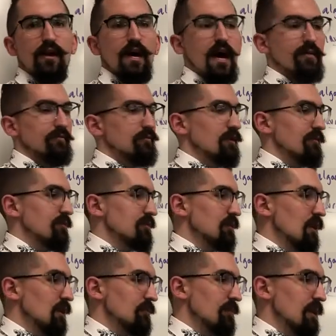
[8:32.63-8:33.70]
After I've
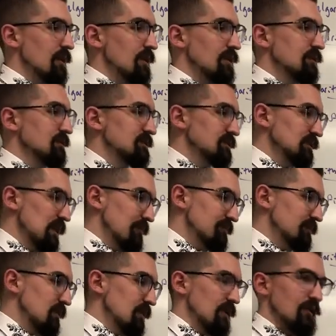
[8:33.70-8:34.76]
thought about it and
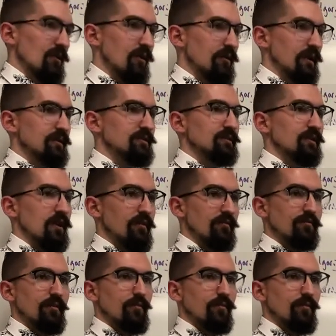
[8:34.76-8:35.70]
slept on it and all that stuff,